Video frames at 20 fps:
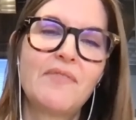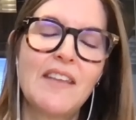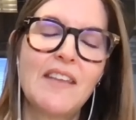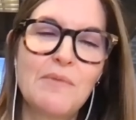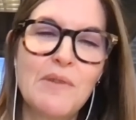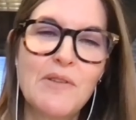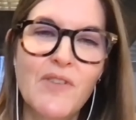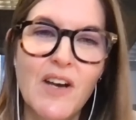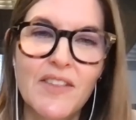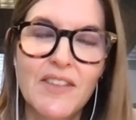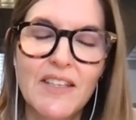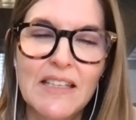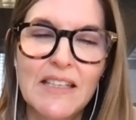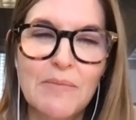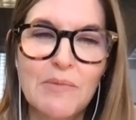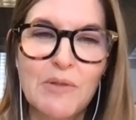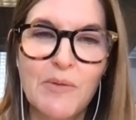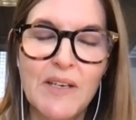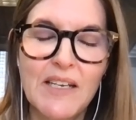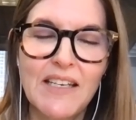Then we've got the
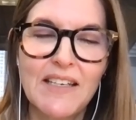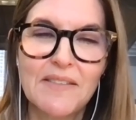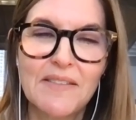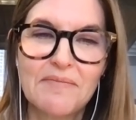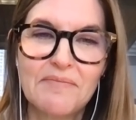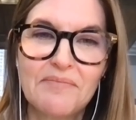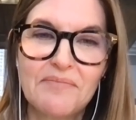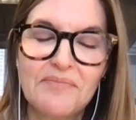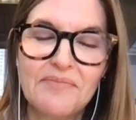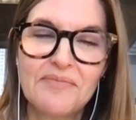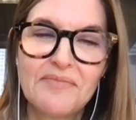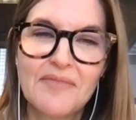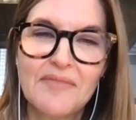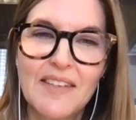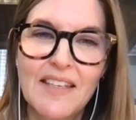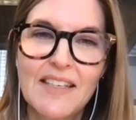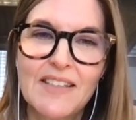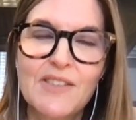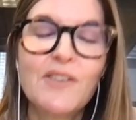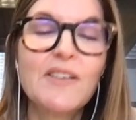clips we need.
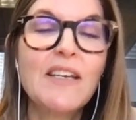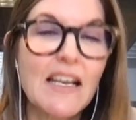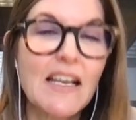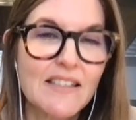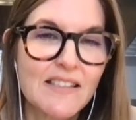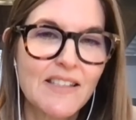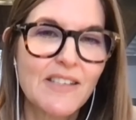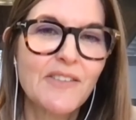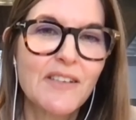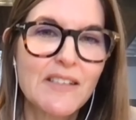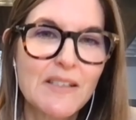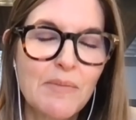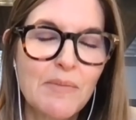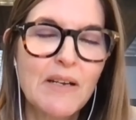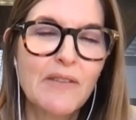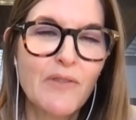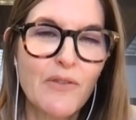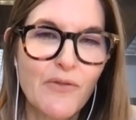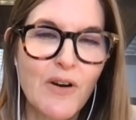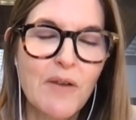So yes, there is a
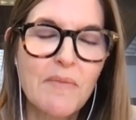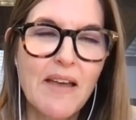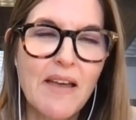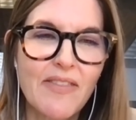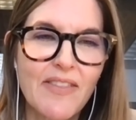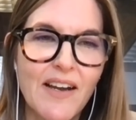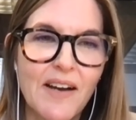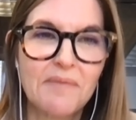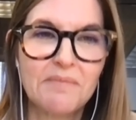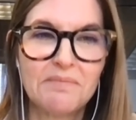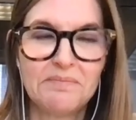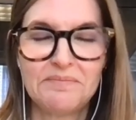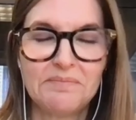bit of a format there.